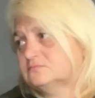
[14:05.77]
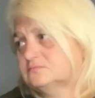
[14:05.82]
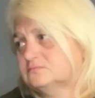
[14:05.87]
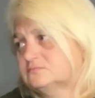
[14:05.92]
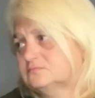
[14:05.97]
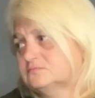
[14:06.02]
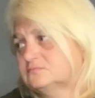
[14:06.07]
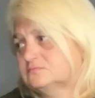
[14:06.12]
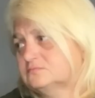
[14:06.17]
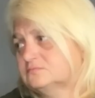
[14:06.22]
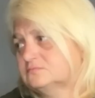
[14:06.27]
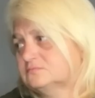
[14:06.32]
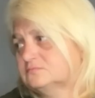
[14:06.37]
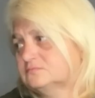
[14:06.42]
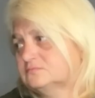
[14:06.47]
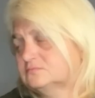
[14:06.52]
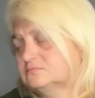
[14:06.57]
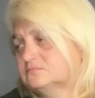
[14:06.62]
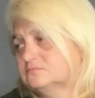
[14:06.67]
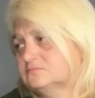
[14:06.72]

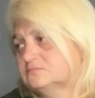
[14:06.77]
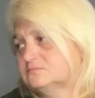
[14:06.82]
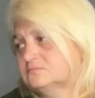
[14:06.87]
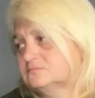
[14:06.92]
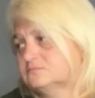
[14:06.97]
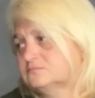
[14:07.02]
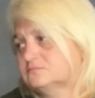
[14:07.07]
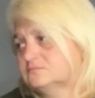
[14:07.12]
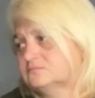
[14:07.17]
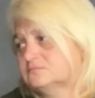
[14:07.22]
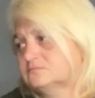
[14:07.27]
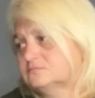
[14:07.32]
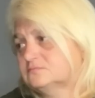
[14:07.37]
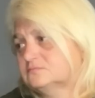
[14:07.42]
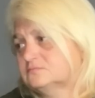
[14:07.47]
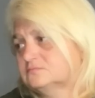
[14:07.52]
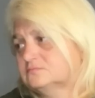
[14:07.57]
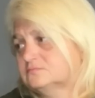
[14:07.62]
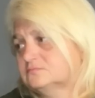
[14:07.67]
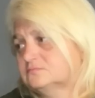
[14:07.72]

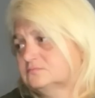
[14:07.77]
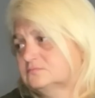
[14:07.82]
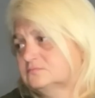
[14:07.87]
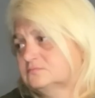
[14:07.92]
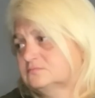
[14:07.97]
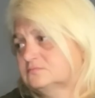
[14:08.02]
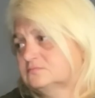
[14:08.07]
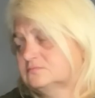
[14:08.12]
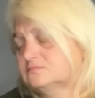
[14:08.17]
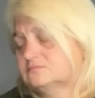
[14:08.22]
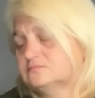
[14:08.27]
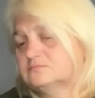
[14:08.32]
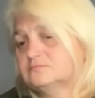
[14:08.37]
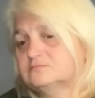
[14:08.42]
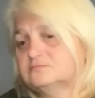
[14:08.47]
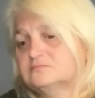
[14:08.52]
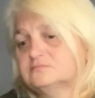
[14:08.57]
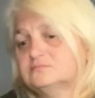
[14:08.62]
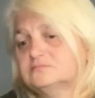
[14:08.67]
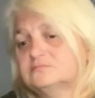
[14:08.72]

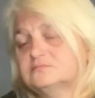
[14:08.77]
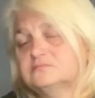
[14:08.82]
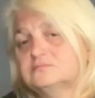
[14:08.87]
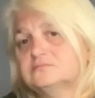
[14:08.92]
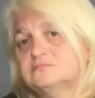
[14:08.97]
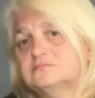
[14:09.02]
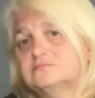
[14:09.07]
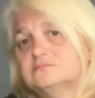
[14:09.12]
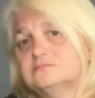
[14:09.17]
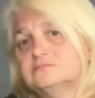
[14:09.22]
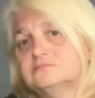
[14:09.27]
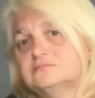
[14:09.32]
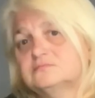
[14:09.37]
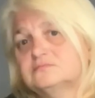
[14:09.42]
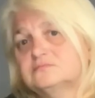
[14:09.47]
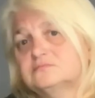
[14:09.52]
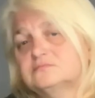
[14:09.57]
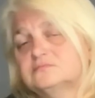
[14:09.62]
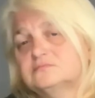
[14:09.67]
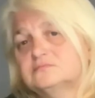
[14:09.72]

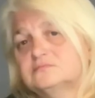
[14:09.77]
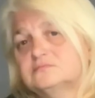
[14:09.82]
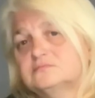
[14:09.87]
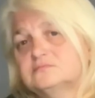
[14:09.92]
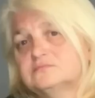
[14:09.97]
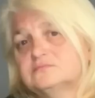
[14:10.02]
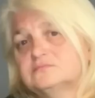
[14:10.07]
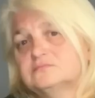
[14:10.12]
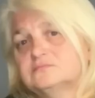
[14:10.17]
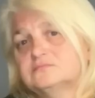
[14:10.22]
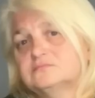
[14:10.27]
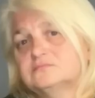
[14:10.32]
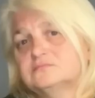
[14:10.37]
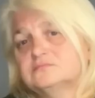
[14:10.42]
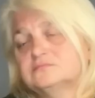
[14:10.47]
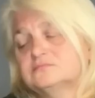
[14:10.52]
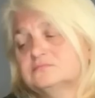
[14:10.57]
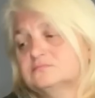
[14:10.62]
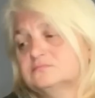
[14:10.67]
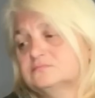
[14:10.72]

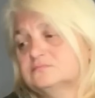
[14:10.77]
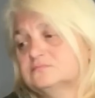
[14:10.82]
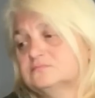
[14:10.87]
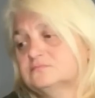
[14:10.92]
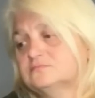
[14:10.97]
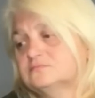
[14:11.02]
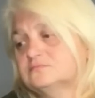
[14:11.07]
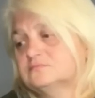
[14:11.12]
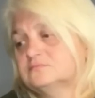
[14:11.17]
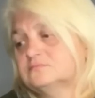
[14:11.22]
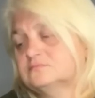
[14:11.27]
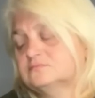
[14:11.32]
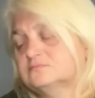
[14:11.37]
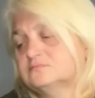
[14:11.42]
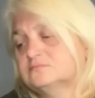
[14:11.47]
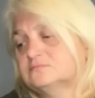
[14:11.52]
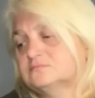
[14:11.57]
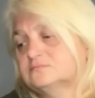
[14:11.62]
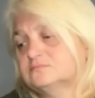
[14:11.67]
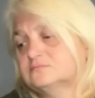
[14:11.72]

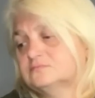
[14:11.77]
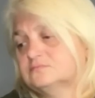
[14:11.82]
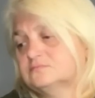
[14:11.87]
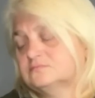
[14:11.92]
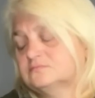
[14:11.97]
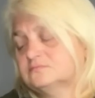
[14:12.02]
(not speaking)